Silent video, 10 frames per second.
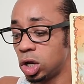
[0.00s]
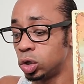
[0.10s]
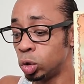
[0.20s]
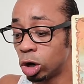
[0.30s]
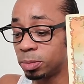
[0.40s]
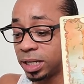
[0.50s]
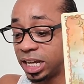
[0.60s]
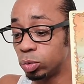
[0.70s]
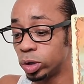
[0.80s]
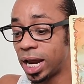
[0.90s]
Normally
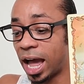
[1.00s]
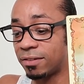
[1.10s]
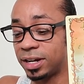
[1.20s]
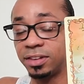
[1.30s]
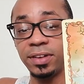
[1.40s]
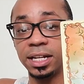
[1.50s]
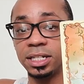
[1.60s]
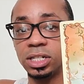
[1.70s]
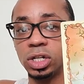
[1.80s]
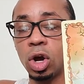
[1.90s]
it would have an
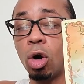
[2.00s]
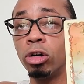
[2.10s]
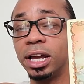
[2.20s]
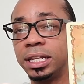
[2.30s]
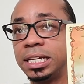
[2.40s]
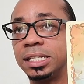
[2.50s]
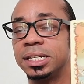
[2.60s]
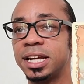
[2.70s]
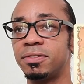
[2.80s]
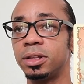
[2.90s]
advantage, or at least the
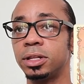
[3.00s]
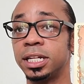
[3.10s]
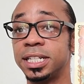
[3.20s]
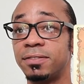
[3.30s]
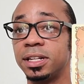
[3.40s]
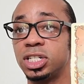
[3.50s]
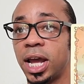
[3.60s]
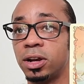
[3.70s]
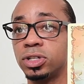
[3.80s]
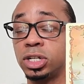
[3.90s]
devil, the devilish
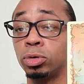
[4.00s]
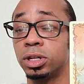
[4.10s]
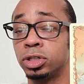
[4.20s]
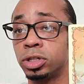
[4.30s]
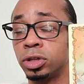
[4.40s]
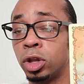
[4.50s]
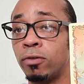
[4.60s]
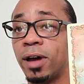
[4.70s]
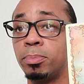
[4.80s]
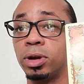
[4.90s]
energy or the, the low
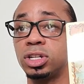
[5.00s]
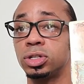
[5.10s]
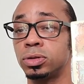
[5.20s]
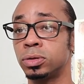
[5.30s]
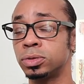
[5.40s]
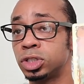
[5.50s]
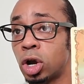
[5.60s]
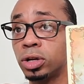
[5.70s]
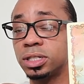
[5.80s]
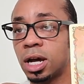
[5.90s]
vibrational,
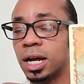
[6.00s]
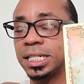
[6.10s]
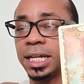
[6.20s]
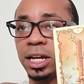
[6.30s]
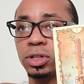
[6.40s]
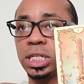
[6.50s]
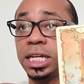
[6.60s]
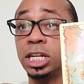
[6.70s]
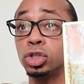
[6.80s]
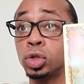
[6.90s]
dark, toxic energy
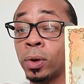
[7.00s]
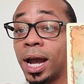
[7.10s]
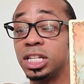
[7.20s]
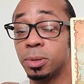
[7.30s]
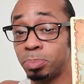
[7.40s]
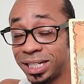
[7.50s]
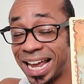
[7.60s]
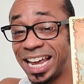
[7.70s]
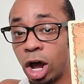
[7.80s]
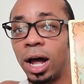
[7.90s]
is trying to
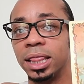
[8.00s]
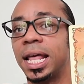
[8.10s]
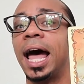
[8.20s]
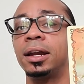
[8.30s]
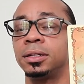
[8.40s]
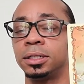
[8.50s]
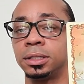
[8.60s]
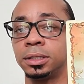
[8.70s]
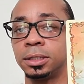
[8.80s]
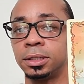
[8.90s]
play on that
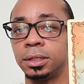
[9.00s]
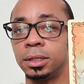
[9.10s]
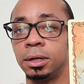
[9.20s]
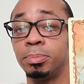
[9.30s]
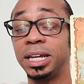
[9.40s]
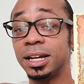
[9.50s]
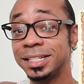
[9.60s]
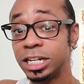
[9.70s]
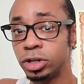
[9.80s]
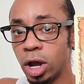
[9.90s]
because
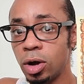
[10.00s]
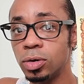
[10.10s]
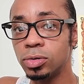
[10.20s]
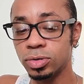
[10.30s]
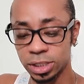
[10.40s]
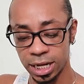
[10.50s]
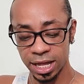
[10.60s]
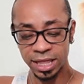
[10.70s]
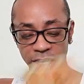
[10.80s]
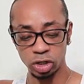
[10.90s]
it knows
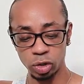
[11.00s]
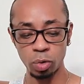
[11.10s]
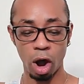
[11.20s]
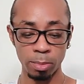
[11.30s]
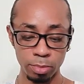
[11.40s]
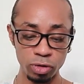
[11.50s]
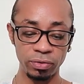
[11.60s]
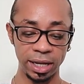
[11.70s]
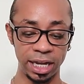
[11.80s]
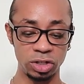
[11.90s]
that you are
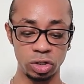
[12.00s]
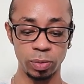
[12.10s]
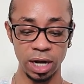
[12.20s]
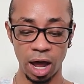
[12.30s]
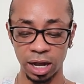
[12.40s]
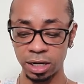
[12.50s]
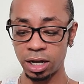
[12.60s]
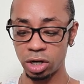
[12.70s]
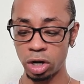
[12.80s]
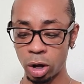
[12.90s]
moving into an
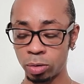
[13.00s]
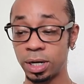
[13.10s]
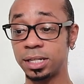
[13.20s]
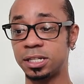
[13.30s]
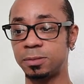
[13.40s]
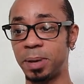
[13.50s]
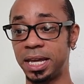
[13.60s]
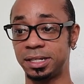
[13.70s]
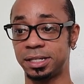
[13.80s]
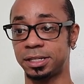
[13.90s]
unknown
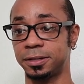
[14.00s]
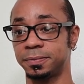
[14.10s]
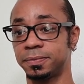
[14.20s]
space.